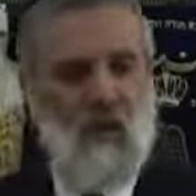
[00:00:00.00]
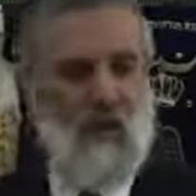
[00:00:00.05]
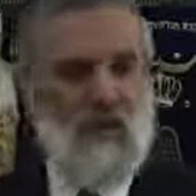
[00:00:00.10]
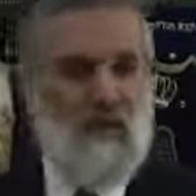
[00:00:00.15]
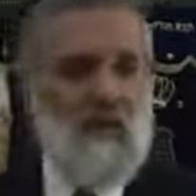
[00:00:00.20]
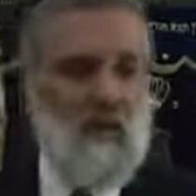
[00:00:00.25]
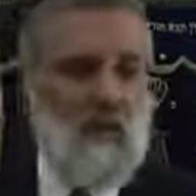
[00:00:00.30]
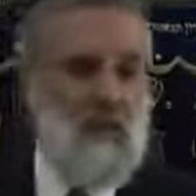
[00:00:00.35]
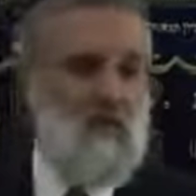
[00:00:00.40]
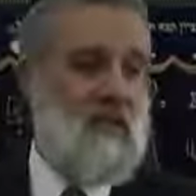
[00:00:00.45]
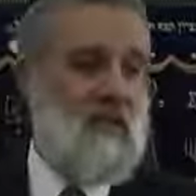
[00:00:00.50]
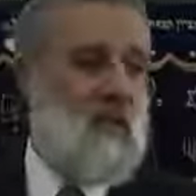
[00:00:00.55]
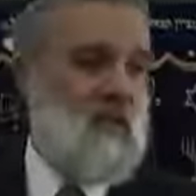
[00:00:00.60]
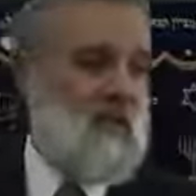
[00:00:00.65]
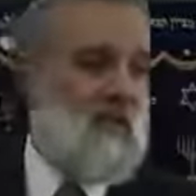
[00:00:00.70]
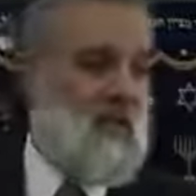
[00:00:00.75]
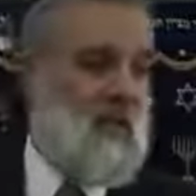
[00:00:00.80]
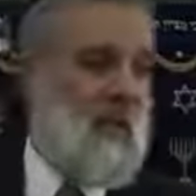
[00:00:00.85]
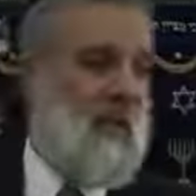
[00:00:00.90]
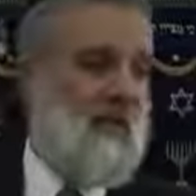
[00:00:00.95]
And since he
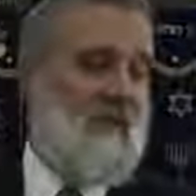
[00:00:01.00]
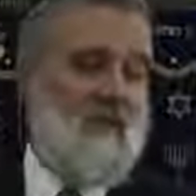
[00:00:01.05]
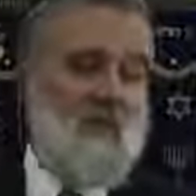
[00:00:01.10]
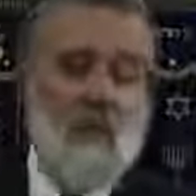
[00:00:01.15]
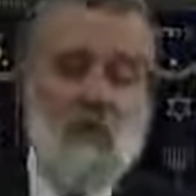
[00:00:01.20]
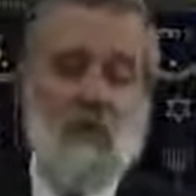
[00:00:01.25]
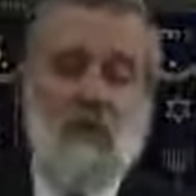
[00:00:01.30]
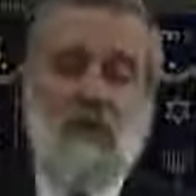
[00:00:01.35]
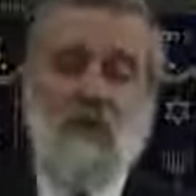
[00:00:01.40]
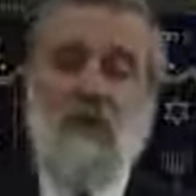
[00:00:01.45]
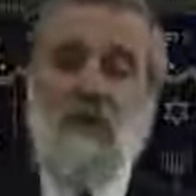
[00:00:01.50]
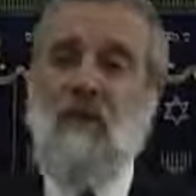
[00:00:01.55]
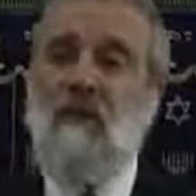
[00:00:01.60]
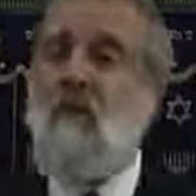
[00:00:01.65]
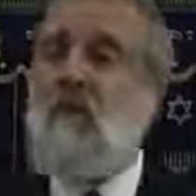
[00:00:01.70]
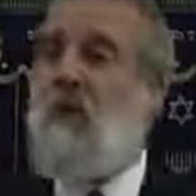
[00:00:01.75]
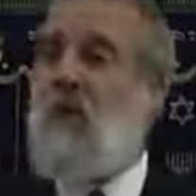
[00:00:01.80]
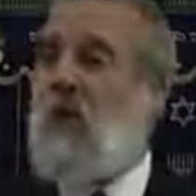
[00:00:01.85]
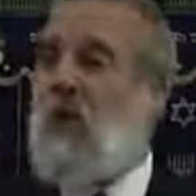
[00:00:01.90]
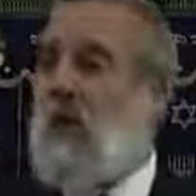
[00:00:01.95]
does not have Gmilut
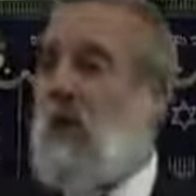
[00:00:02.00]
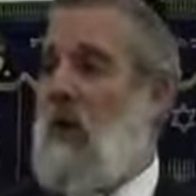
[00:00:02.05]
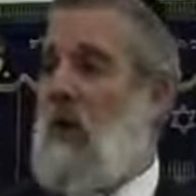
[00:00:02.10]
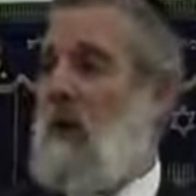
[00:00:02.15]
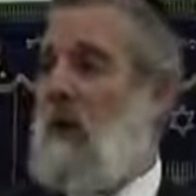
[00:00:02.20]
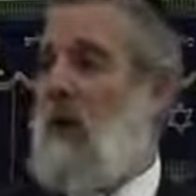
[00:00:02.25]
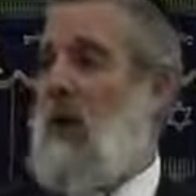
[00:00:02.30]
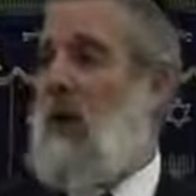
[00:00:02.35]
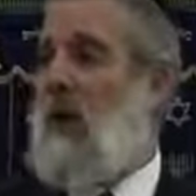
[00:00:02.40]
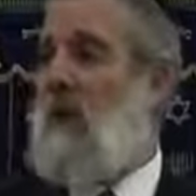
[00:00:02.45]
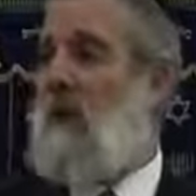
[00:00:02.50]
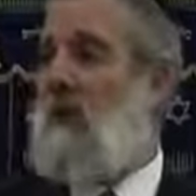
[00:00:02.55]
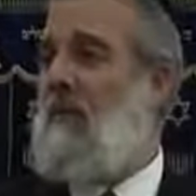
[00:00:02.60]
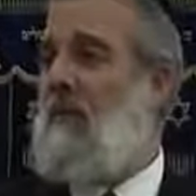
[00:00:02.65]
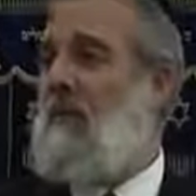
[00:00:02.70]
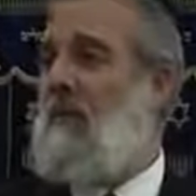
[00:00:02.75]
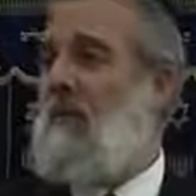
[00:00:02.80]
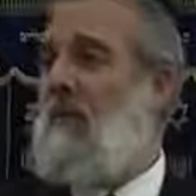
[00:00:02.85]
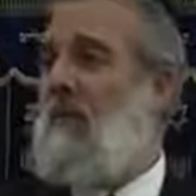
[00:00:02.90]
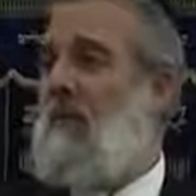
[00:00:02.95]
Chasadim, we know
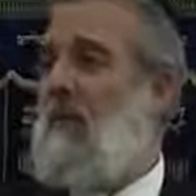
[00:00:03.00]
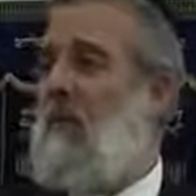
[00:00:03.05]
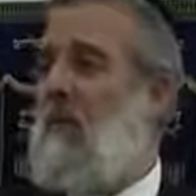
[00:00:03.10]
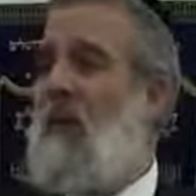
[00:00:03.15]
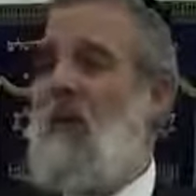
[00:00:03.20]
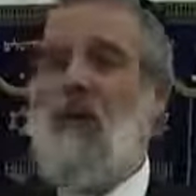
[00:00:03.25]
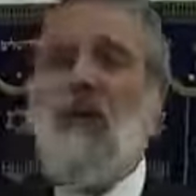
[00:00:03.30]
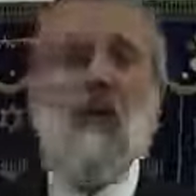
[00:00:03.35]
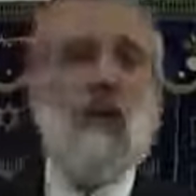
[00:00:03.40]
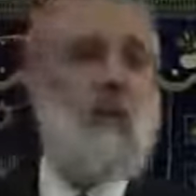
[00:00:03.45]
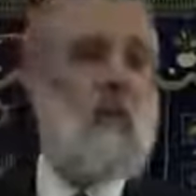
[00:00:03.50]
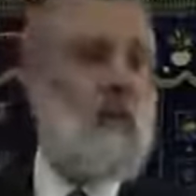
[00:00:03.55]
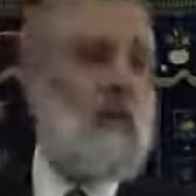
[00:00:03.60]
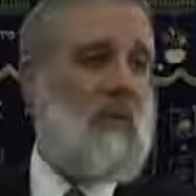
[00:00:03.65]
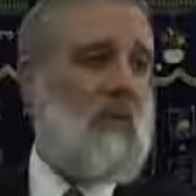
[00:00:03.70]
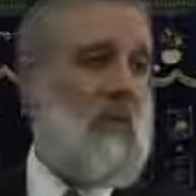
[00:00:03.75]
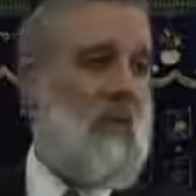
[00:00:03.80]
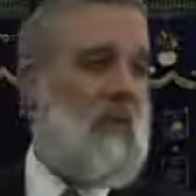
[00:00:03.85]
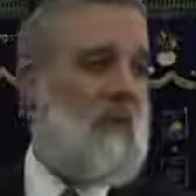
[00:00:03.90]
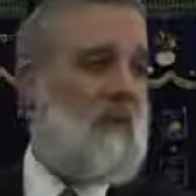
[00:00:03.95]
now what it will
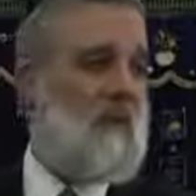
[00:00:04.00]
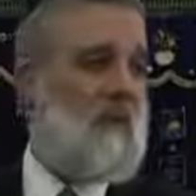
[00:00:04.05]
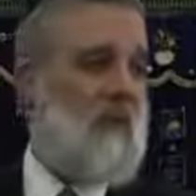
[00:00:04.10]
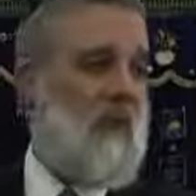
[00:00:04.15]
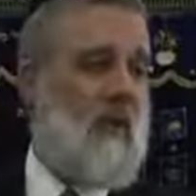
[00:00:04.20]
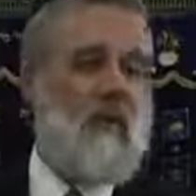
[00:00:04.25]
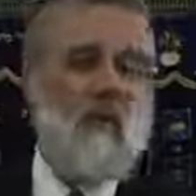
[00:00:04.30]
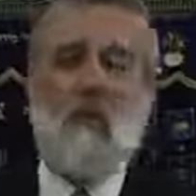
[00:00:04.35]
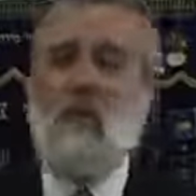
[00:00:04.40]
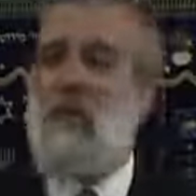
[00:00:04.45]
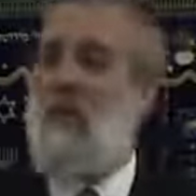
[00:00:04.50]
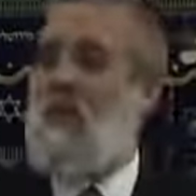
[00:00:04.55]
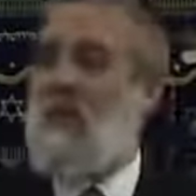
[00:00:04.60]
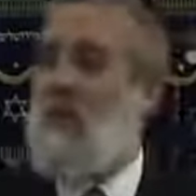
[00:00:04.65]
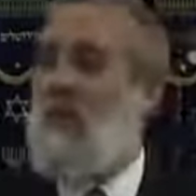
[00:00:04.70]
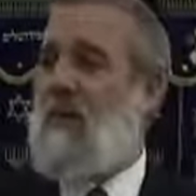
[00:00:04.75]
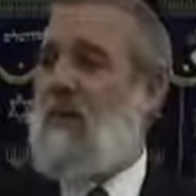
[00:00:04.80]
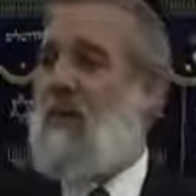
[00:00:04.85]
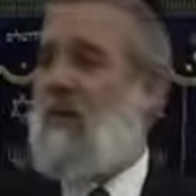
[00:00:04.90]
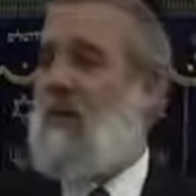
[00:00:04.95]
take for him to,
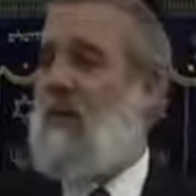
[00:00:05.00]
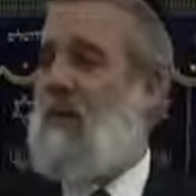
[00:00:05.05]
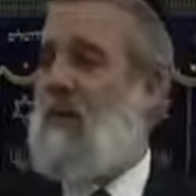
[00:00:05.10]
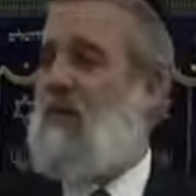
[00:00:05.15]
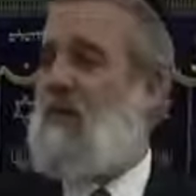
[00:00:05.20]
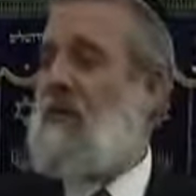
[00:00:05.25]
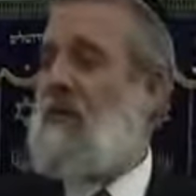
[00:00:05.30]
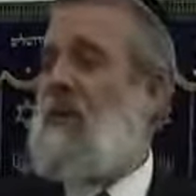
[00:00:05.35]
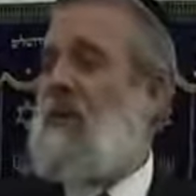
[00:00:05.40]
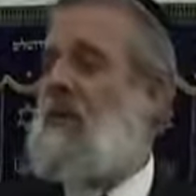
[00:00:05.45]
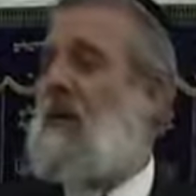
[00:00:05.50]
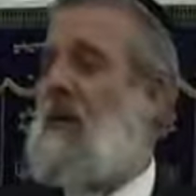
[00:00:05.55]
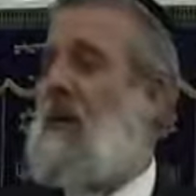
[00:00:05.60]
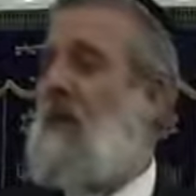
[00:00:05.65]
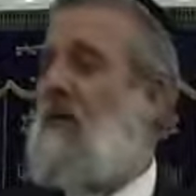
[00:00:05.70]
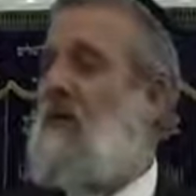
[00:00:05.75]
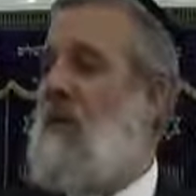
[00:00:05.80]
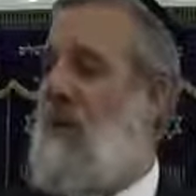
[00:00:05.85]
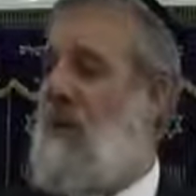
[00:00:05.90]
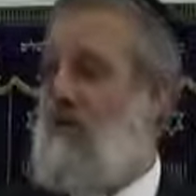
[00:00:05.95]
be, to, to
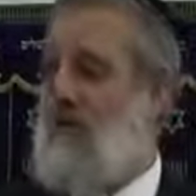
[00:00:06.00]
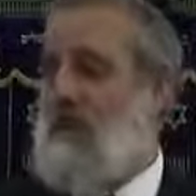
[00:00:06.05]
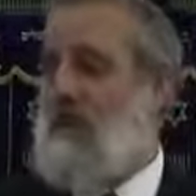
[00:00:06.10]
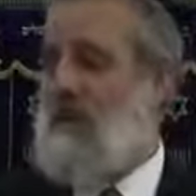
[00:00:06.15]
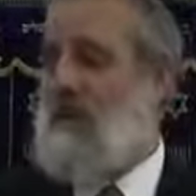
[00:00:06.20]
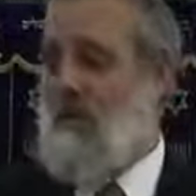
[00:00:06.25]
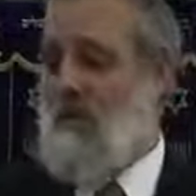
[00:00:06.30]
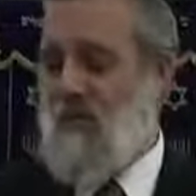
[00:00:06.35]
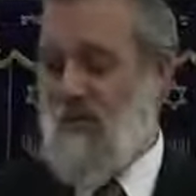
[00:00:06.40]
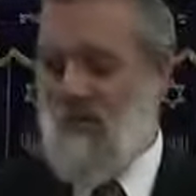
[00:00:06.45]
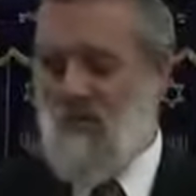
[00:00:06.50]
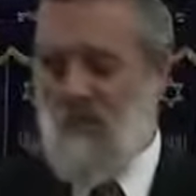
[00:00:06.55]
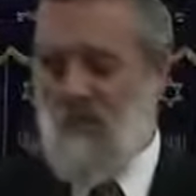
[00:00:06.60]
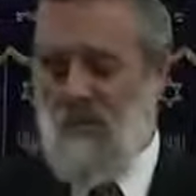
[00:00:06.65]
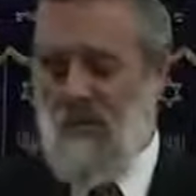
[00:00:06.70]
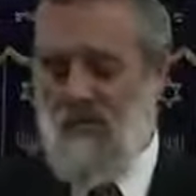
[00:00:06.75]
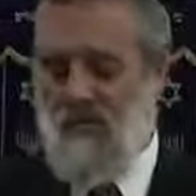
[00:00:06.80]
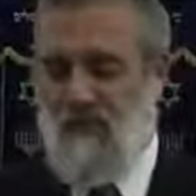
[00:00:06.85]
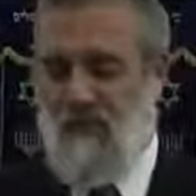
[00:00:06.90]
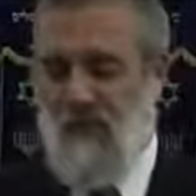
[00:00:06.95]
get rid of his
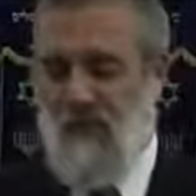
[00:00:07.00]
cruelty.